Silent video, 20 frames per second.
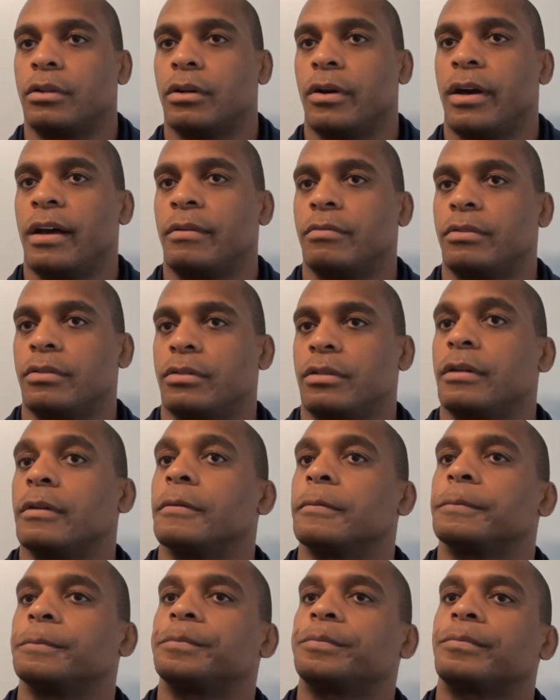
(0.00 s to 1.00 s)
You know, when you try
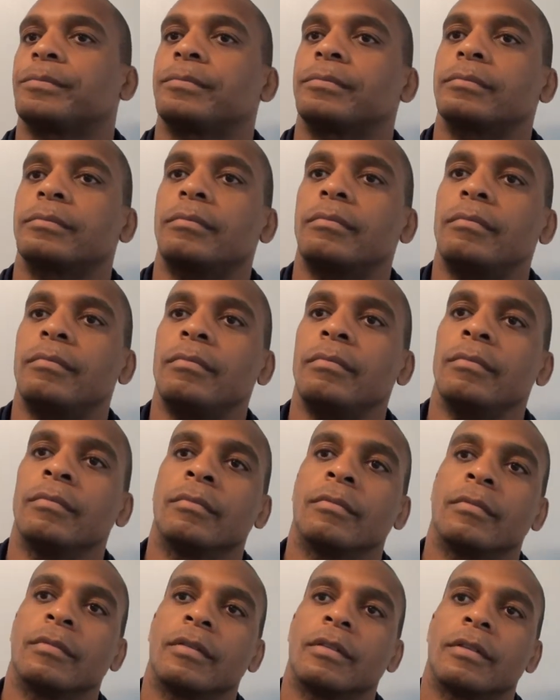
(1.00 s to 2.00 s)
and push him up to,
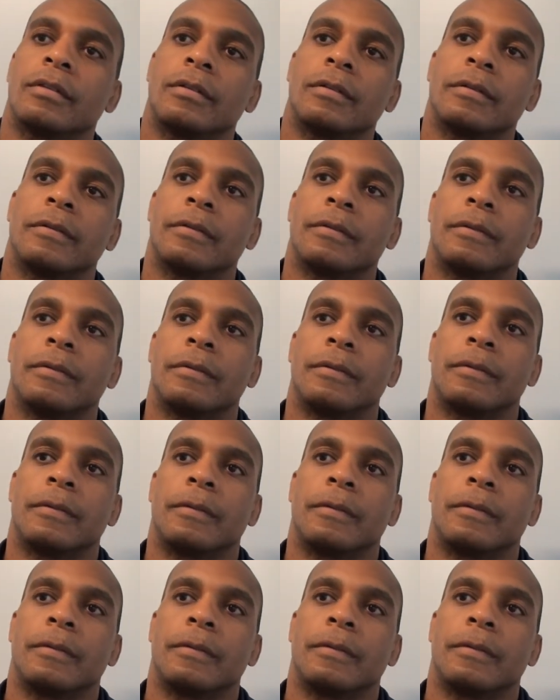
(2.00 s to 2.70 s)
to uh, maybe